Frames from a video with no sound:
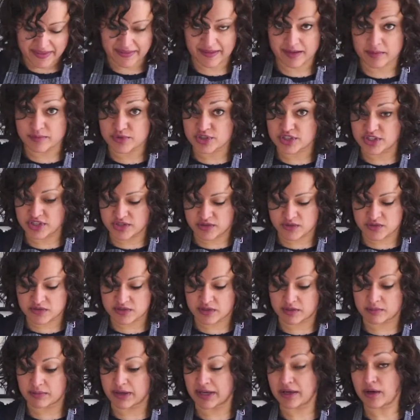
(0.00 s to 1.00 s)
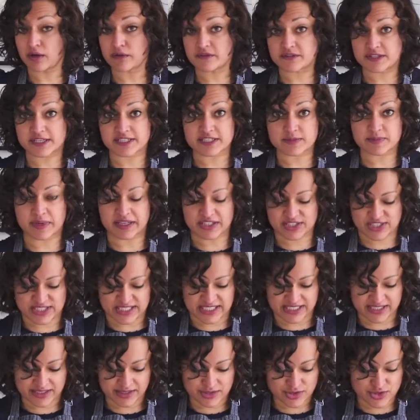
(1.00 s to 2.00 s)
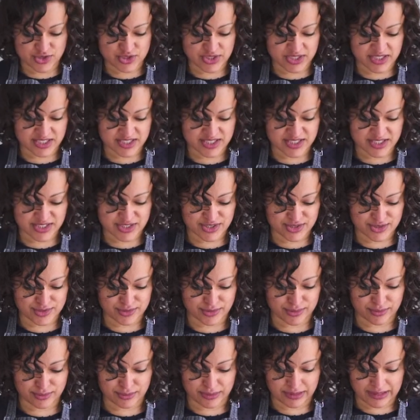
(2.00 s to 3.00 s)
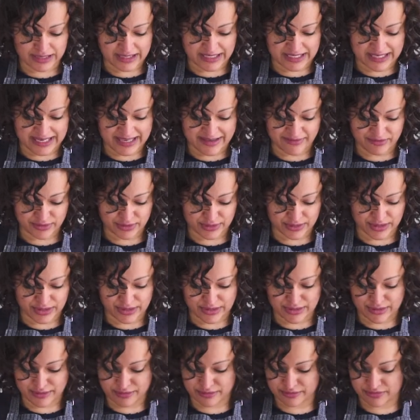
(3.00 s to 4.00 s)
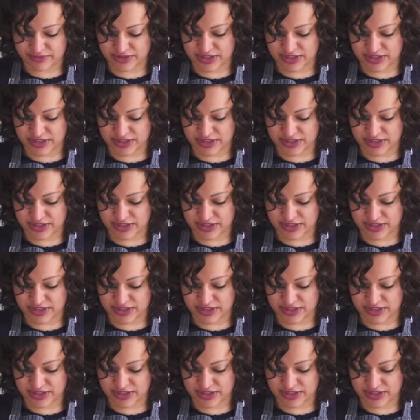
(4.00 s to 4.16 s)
then I'm just using my offset spatula just to level off